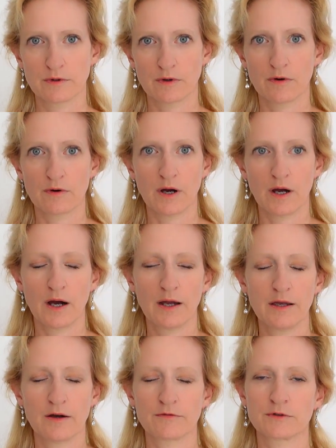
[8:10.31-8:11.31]
or I
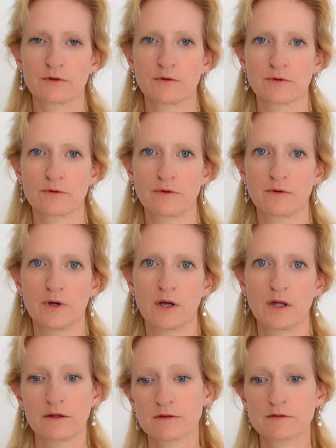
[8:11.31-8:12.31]
have to go through,
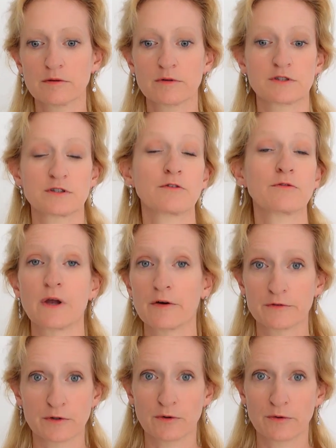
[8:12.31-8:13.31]
there's always stuff we have
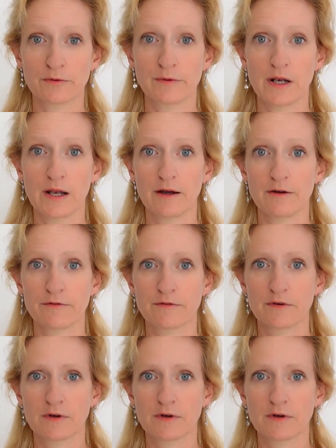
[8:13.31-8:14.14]
to go through in life.